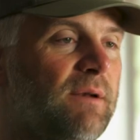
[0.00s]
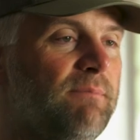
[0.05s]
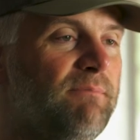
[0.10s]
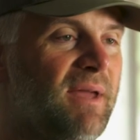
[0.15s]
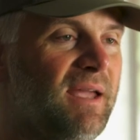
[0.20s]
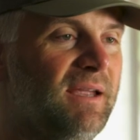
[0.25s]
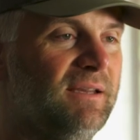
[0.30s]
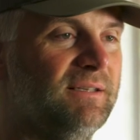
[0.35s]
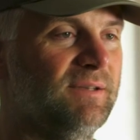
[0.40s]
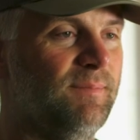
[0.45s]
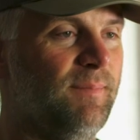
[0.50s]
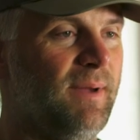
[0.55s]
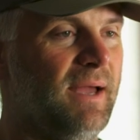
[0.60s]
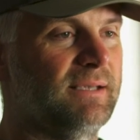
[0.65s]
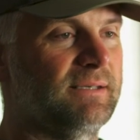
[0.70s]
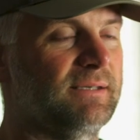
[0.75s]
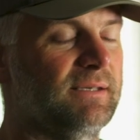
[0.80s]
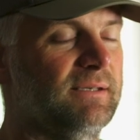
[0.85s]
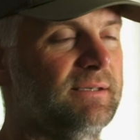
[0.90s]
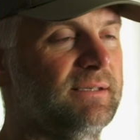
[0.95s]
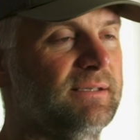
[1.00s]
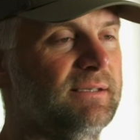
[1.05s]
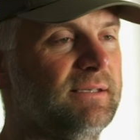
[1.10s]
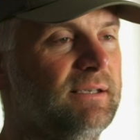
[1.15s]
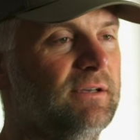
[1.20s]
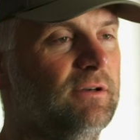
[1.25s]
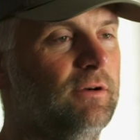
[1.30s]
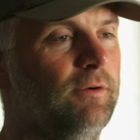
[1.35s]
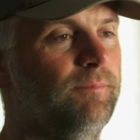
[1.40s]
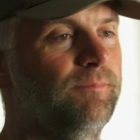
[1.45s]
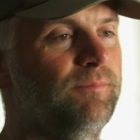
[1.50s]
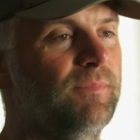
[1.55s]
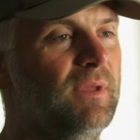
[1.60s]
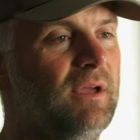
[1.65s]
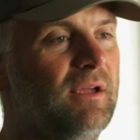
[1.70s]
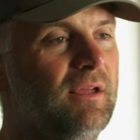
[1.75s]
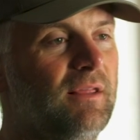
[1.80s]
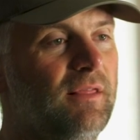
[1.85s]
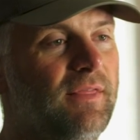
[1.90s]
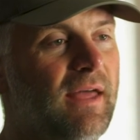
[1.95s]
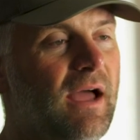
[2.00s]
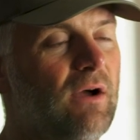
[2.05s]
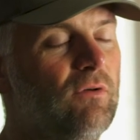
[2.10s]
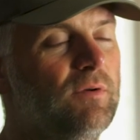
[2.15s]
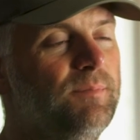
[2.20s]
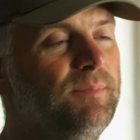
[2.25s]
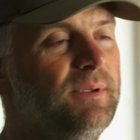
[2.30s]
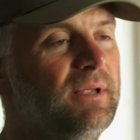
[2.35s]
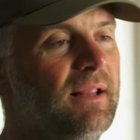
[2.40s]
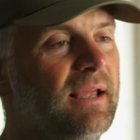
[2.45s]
and make Damascus steel. That would be